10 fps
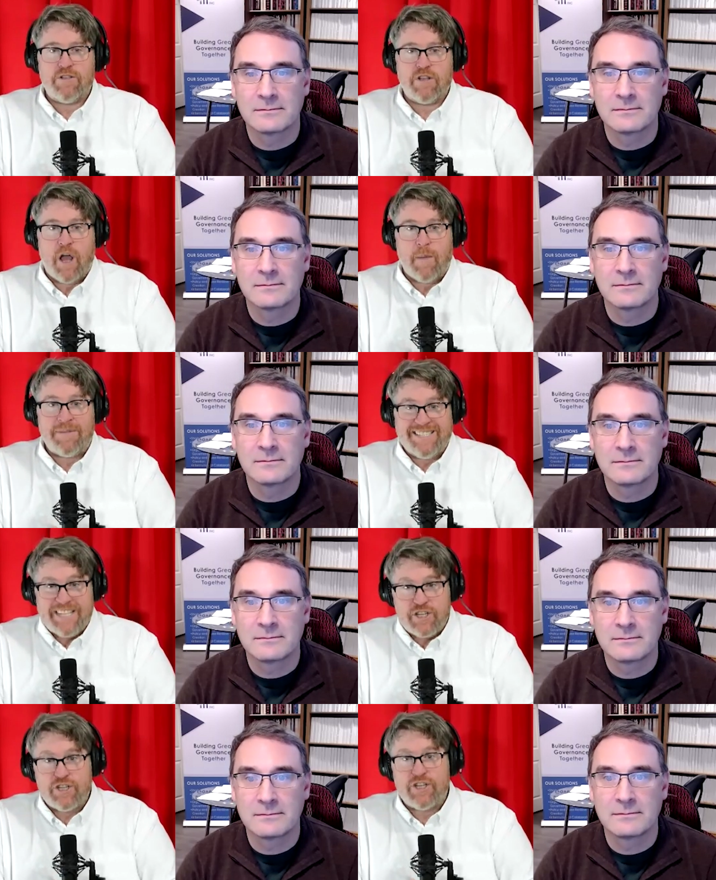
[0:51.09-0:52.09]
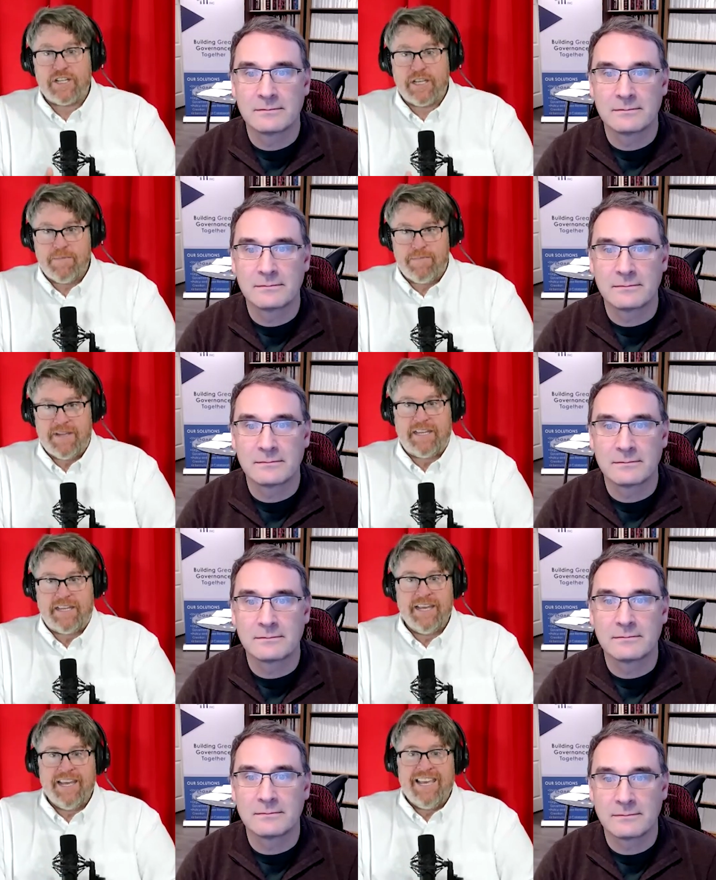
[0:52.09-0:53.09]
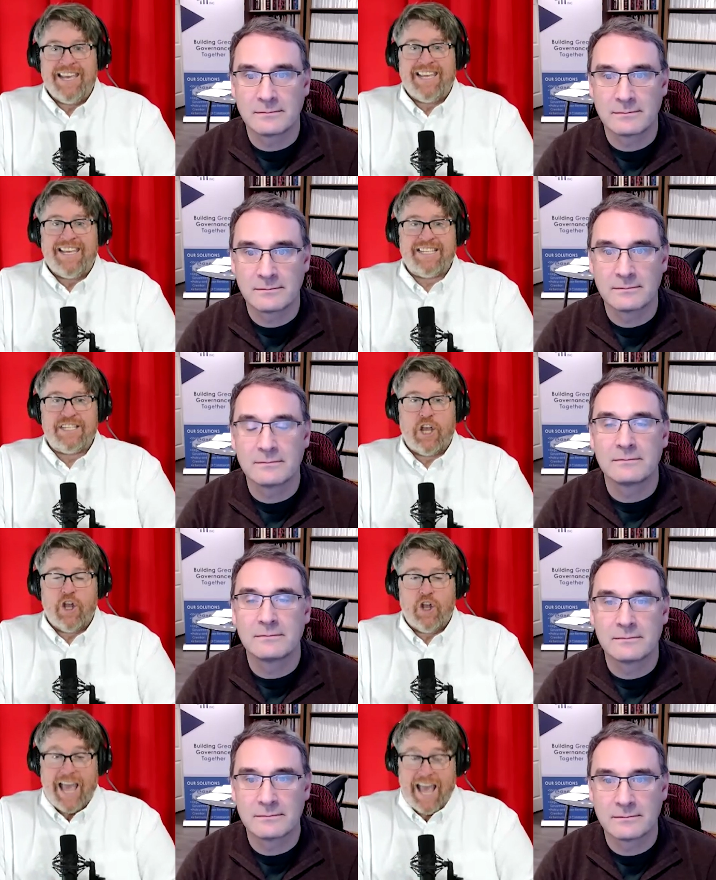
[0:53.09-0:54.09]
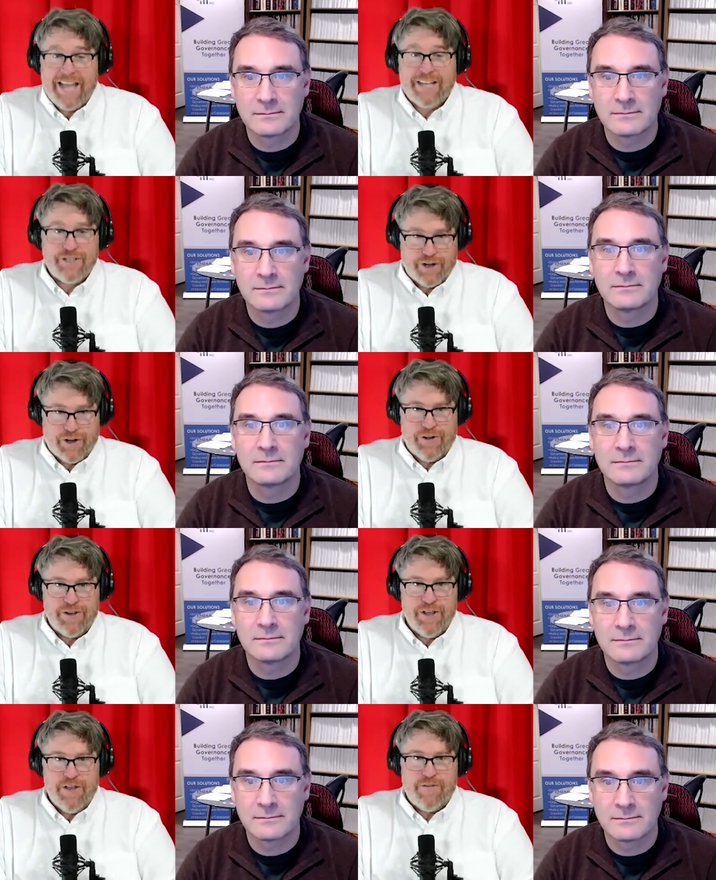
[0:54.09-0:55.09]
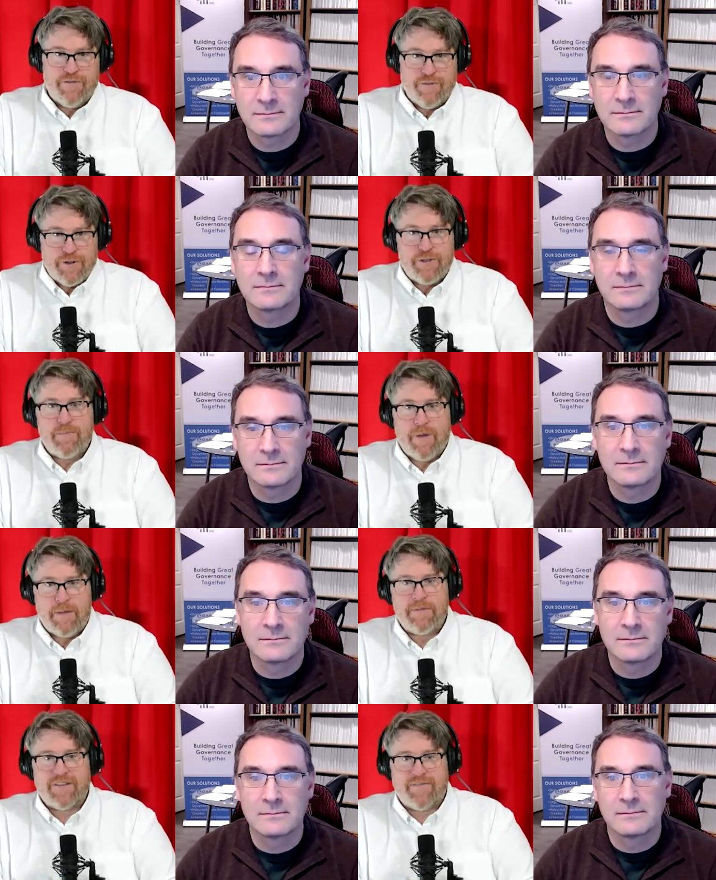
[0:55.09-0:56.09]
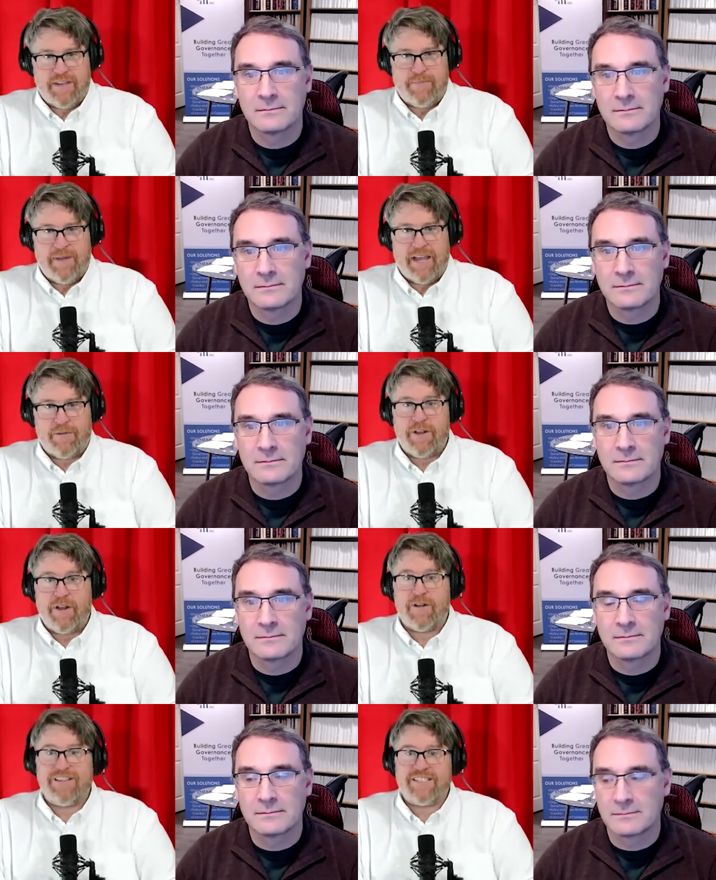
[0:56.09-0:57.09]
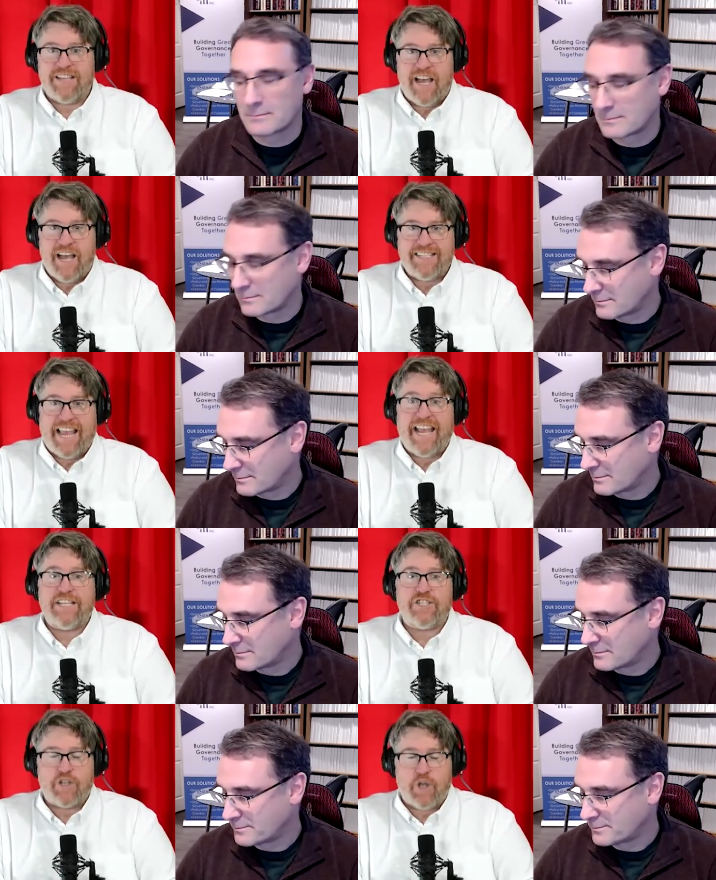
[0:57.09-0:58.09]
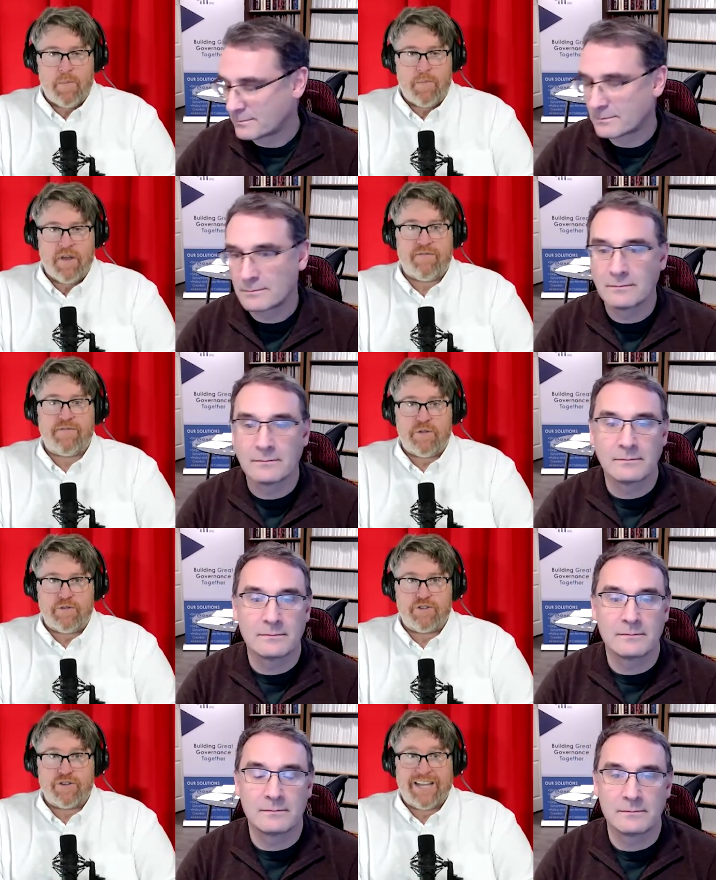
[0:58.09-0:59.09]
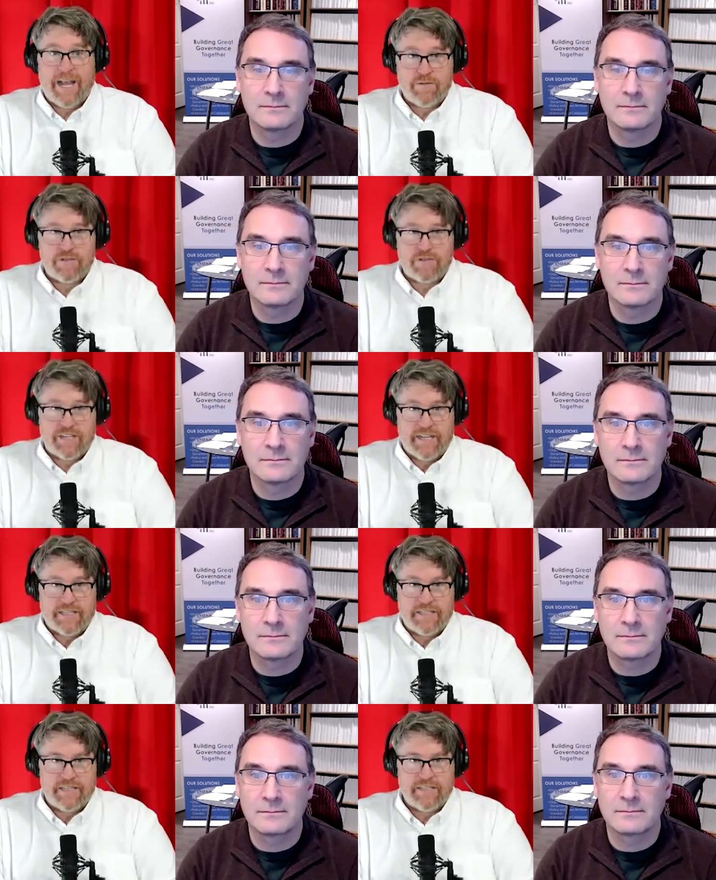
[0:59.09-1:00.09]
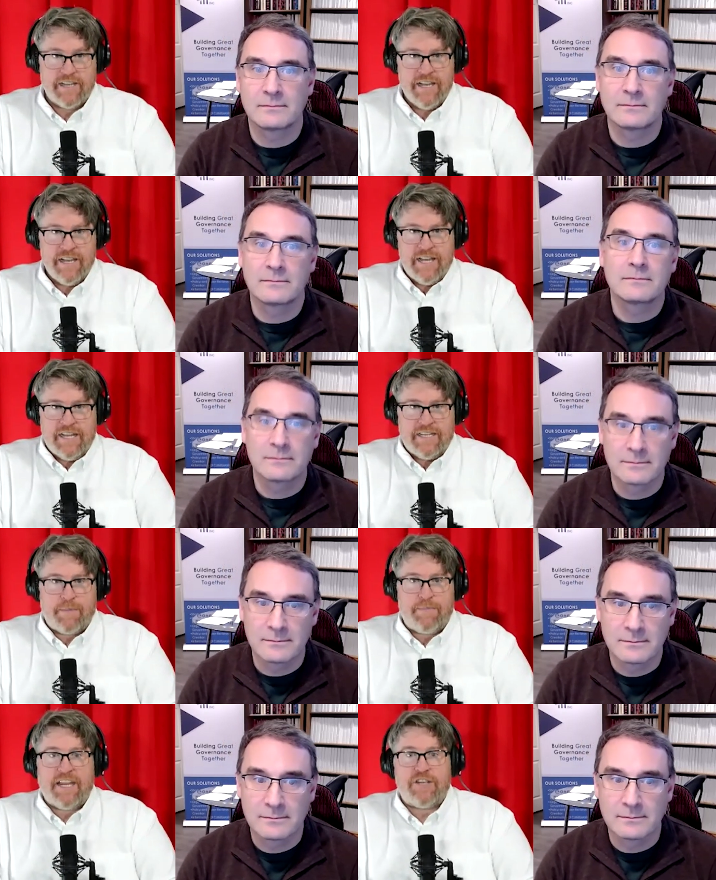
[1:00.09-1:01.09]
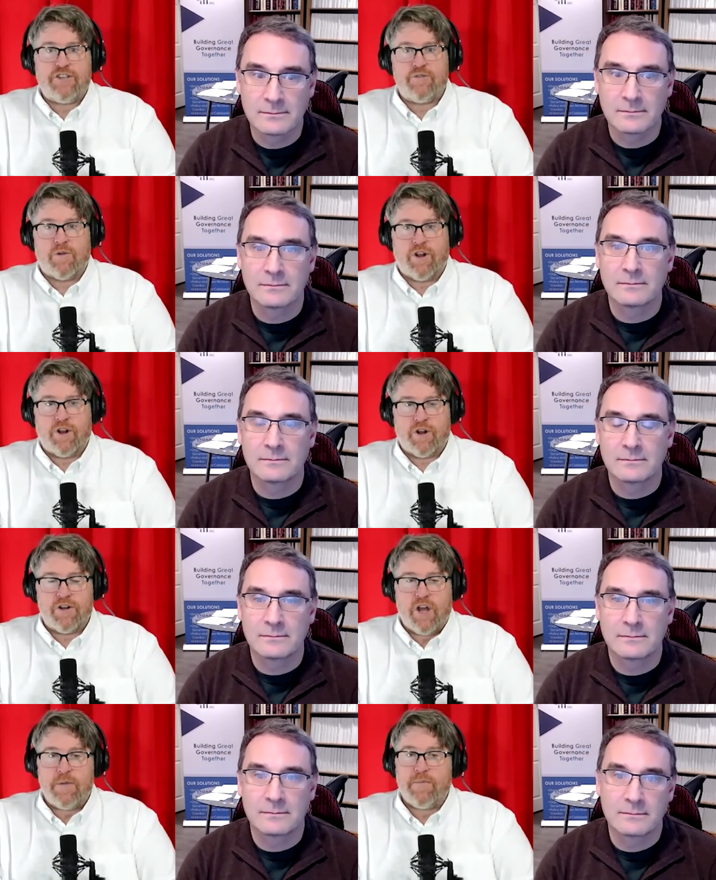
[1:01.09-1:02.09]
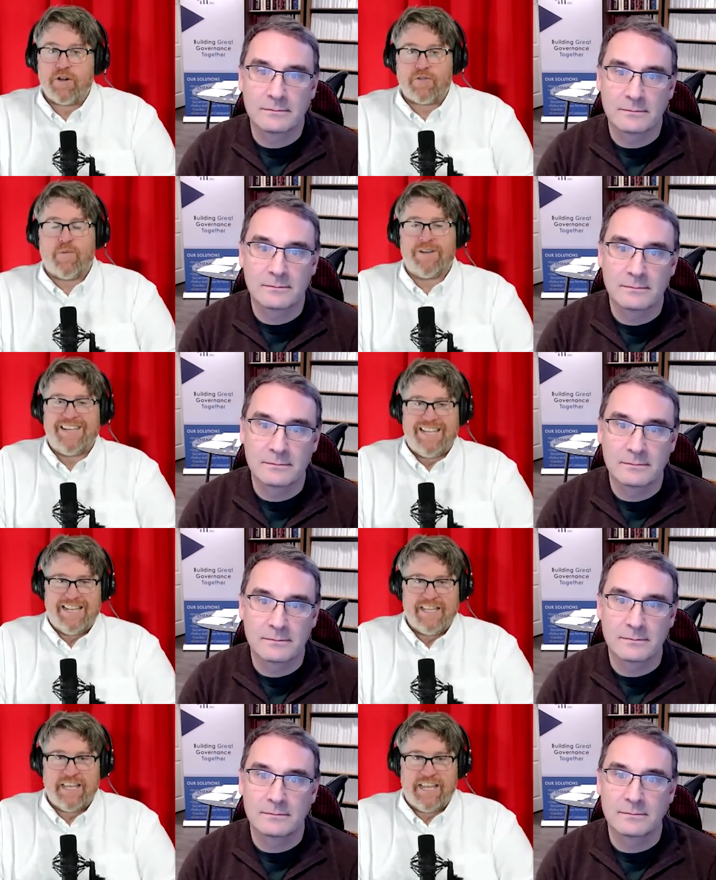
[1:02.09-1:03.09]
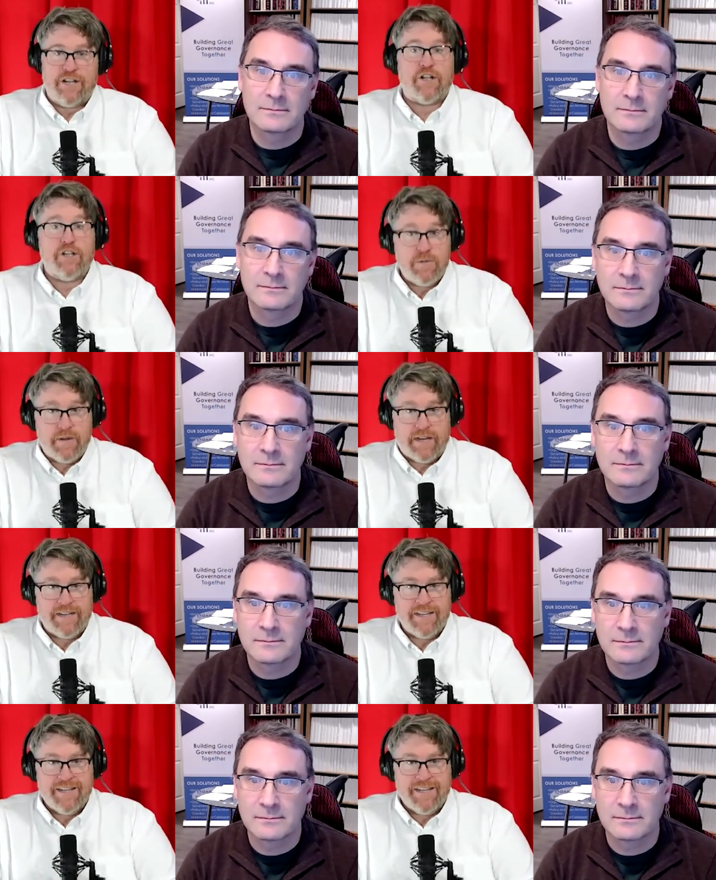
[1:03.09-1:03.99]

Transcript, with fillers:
Speaker 1: Composition Committee is has heard further public feedback regarding the size and scope of future council sizes. Deputations were heard on March 14th, included